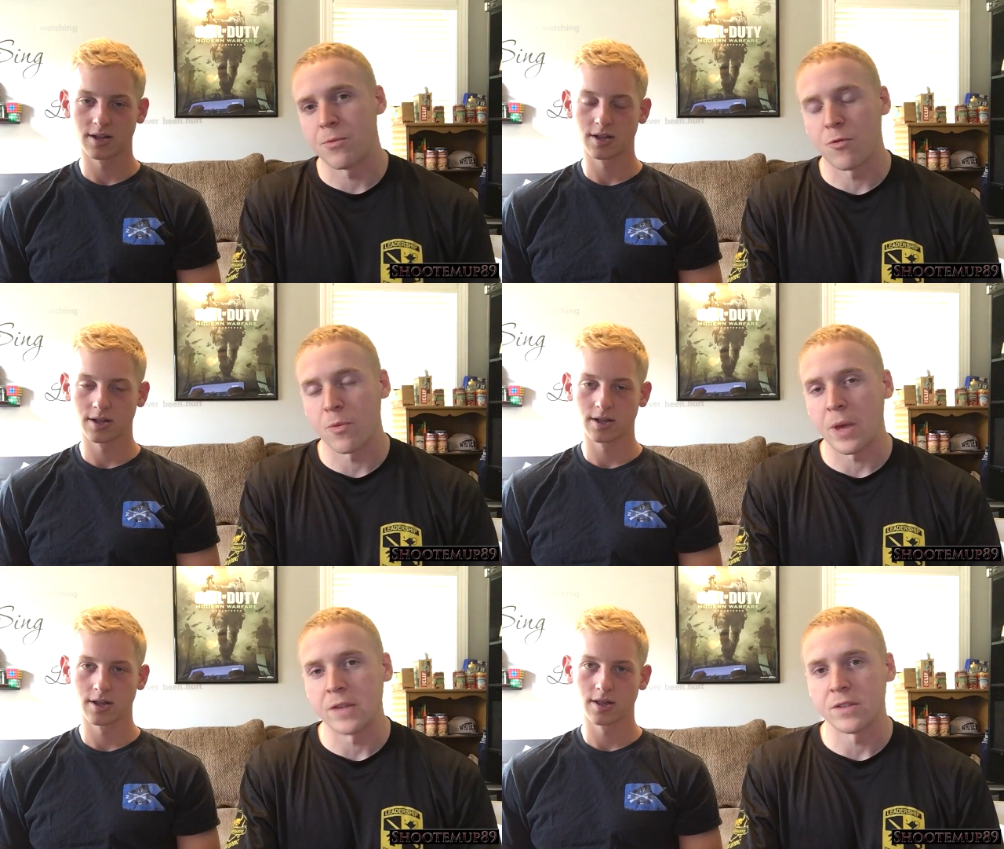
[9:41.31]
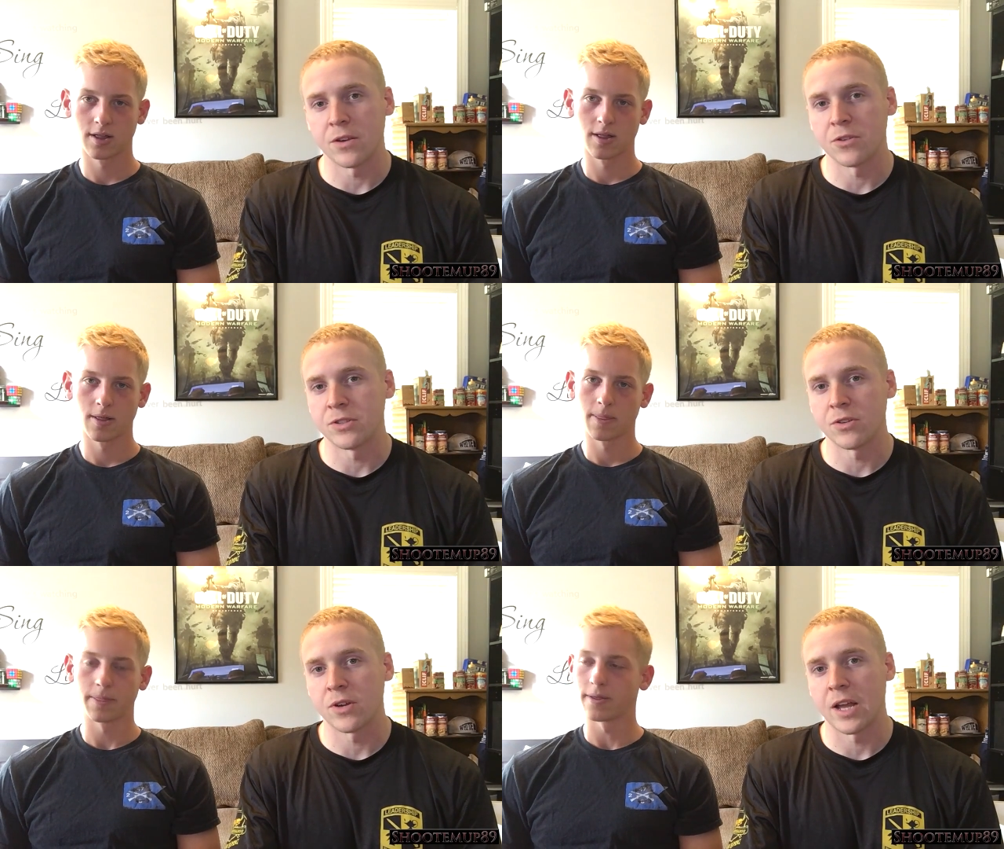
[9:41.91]
Speaker 1: before basic, you're
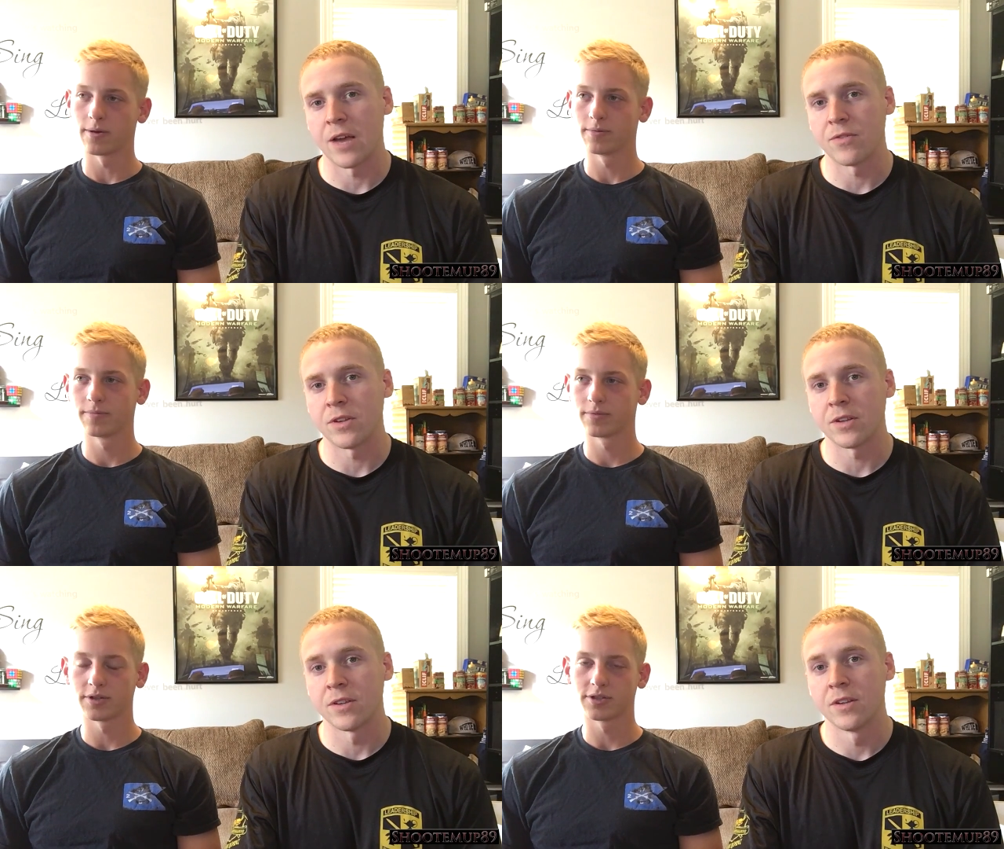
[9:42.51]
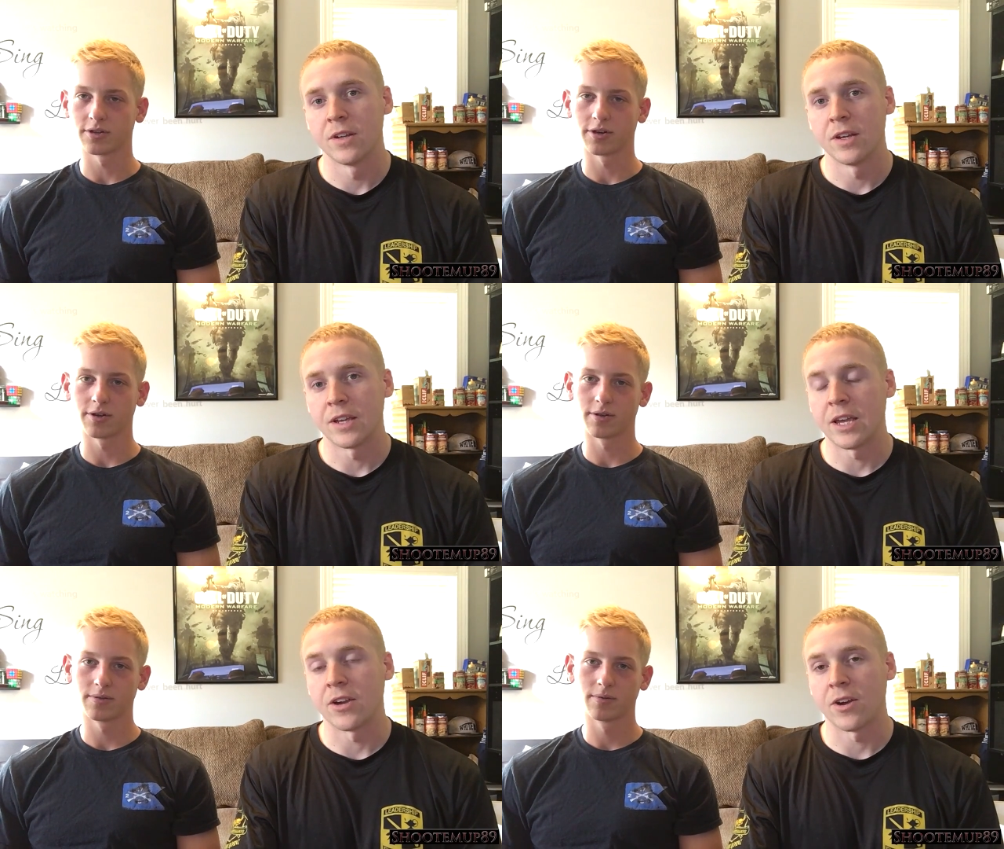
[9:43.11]
still going to have to
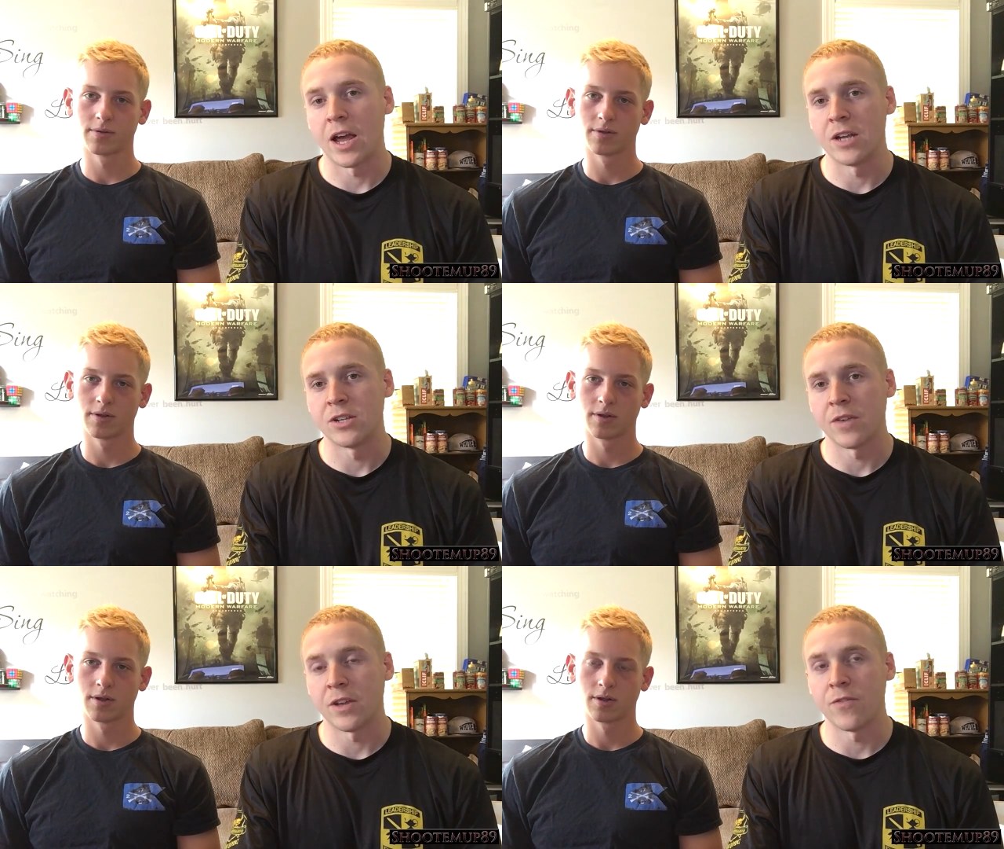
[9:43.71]
get your head shaved.